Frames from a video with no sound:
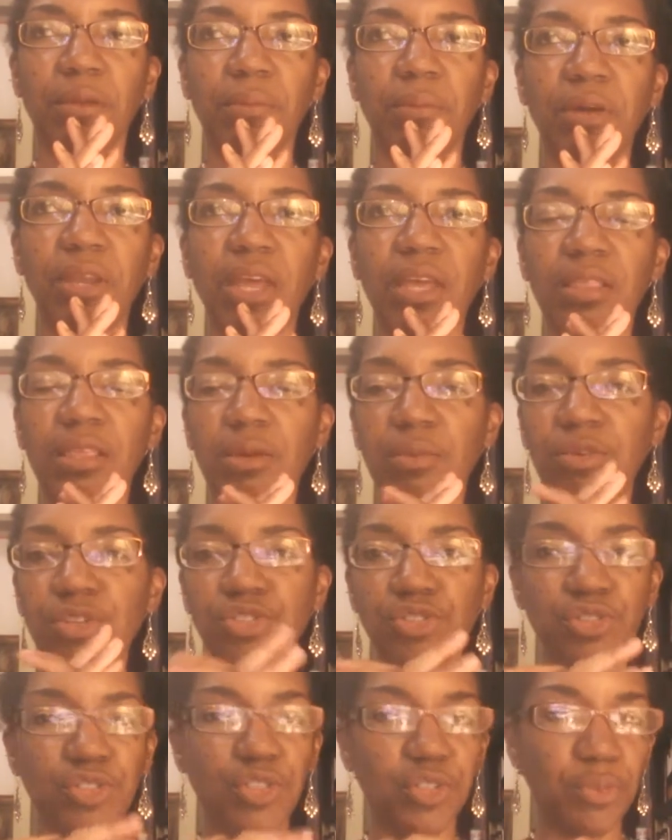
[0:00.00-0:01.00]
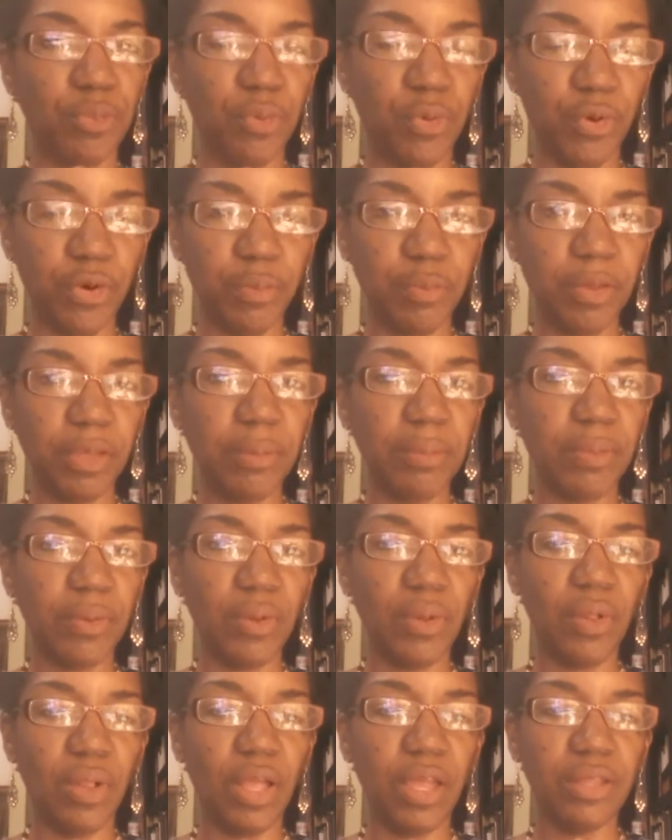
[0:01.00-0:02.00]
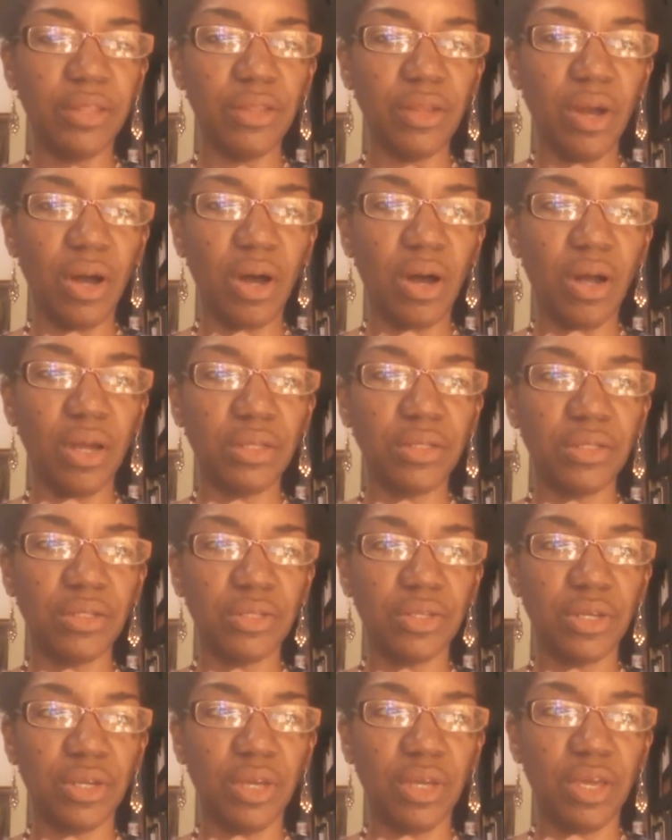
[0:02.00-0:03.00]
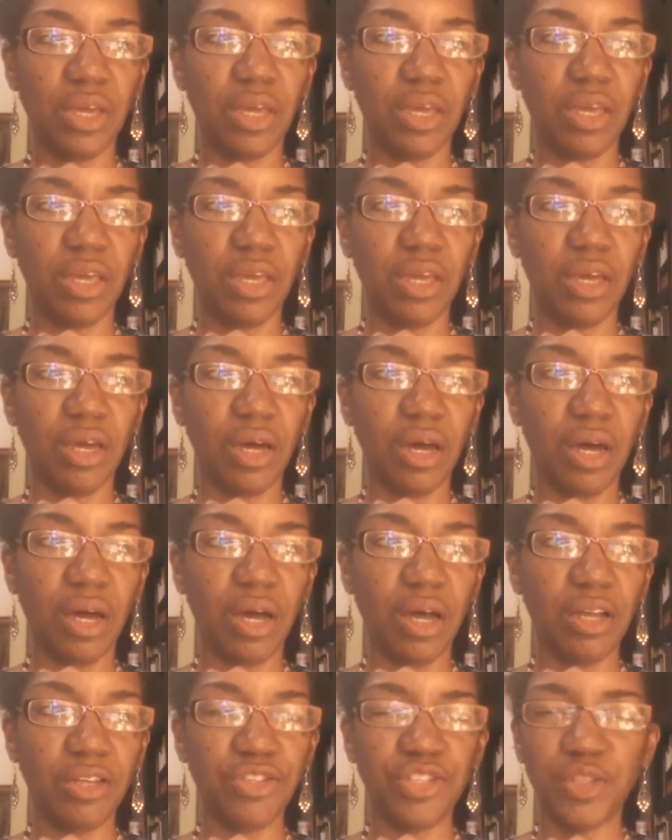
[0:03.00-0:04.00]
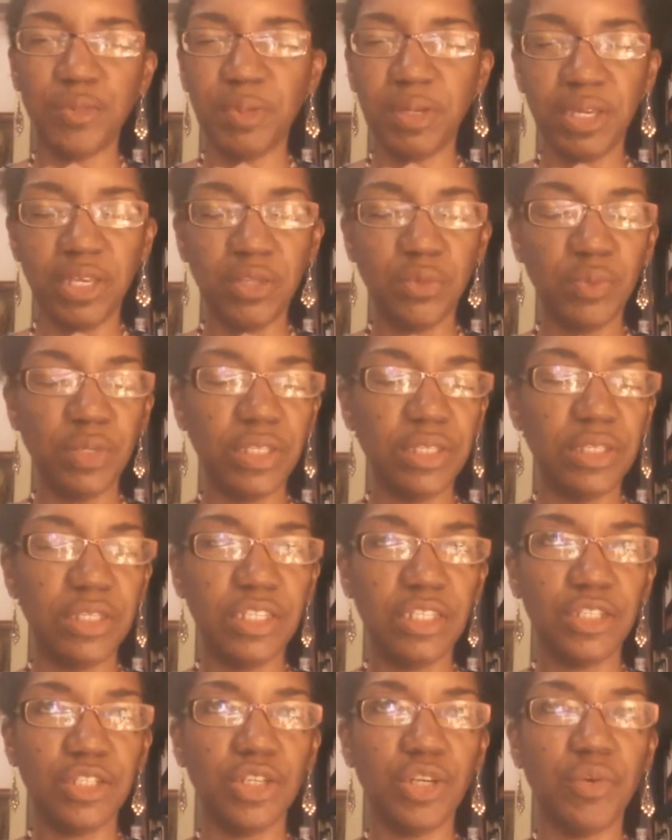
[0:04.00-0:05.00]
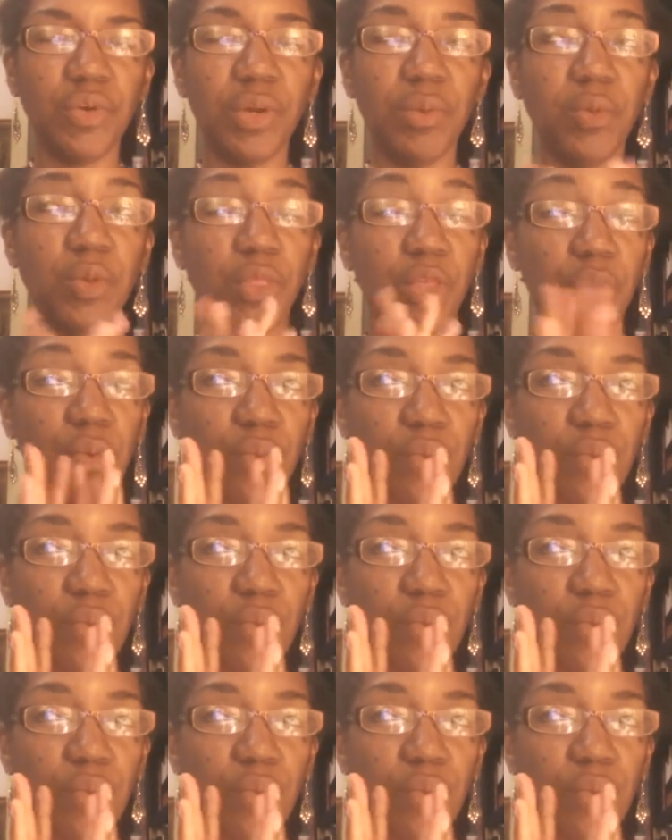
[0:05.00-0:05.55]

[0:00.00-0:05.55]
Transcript: but I think we should support people, and not uh, just because we disagree with their